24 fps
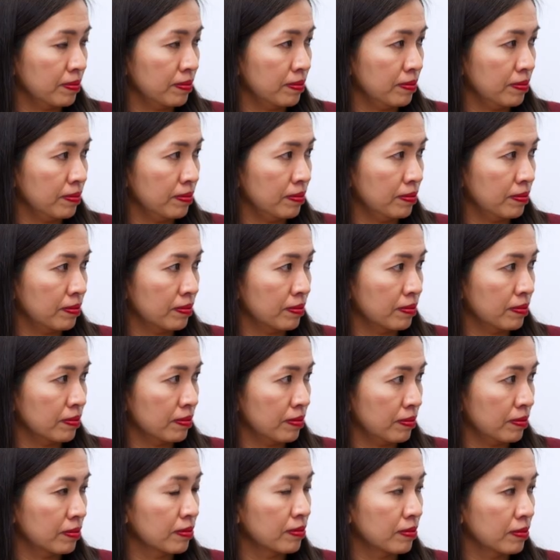
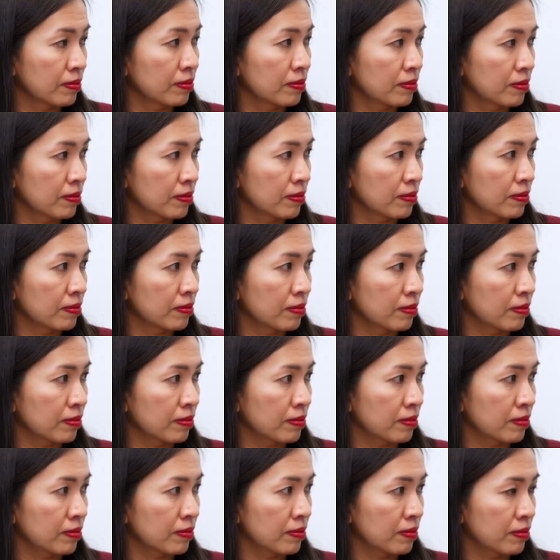
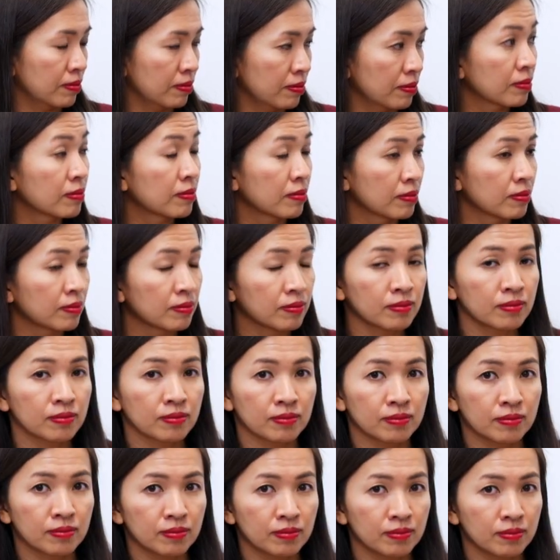
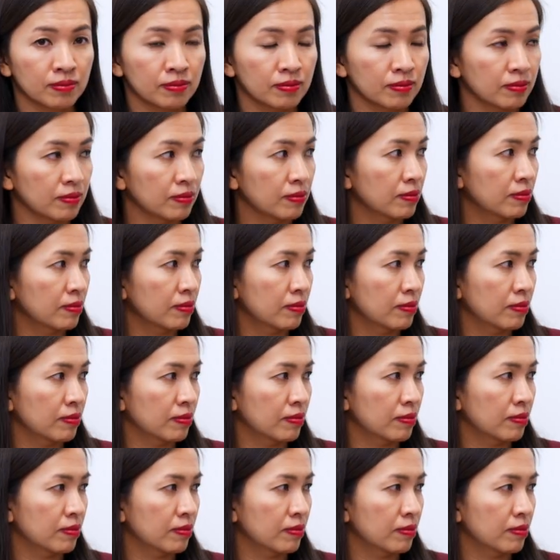(silent)